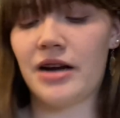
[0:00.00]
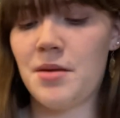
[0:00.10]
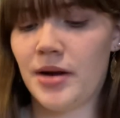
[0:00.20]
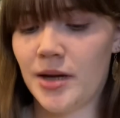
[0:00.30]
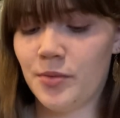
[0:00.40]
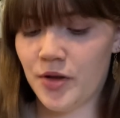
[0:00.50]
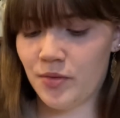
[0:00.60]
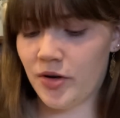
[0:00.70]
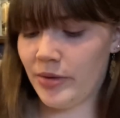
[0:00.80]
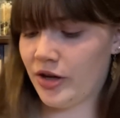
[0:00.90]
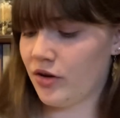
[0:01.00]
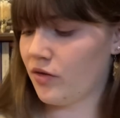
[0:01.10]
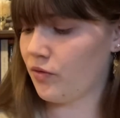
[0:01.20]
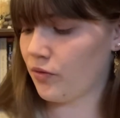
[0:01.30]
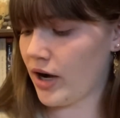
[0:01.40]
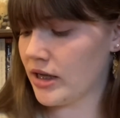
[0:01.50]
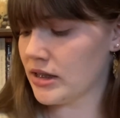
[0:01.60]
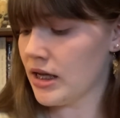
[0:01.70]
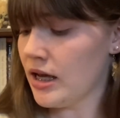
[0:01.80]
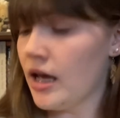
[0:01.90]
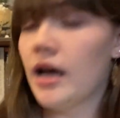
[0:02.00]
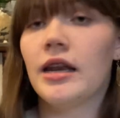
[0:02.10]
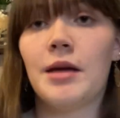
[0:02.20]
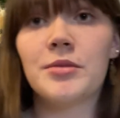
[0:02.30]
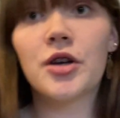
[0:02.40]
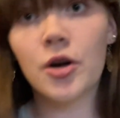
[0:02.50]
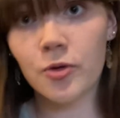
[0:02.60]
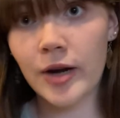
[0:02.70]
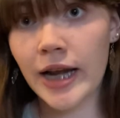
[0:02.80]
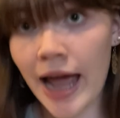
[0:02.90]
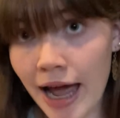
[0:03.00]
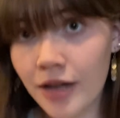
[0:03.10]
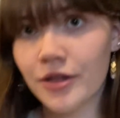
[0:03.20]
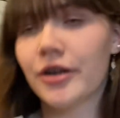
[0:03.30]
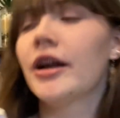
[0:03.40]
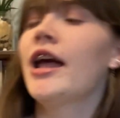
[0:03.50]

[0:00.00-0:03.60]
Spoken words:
I met up with one of my good friends named Corinne Heckler,